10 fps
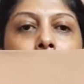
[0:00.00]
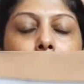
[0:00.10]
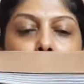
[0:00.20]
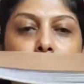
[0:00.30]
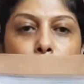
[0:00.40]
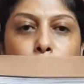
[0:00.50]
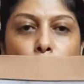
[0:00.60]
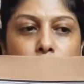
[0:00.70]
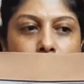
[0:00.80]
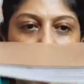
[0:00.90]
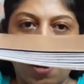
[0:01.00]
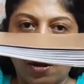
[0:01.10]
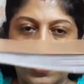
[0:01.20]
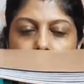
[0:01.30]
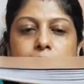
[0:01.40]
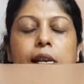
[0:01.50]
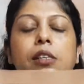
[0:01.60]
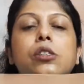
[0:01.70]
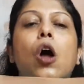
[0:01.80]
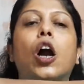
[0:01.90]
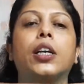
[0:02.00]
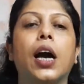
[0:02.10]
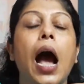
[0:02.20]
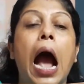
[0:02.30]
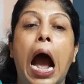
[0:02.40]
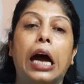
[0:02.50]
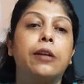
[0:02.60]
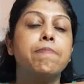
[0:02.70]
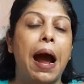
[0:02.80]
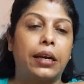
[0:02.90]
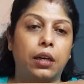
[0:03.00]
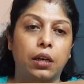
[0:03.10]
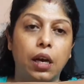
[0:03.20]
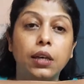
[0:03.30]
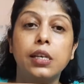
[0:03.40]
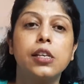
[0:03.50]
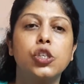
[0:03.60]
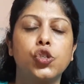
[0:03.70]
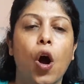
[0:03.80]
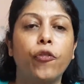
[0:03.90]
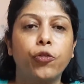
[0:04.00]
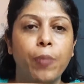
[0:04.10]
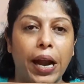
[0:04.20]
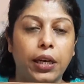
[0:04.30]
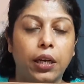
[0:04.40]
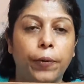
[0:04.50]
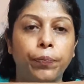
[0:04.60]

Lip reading: Now suppose this is not a hard matter, it is a soft matter.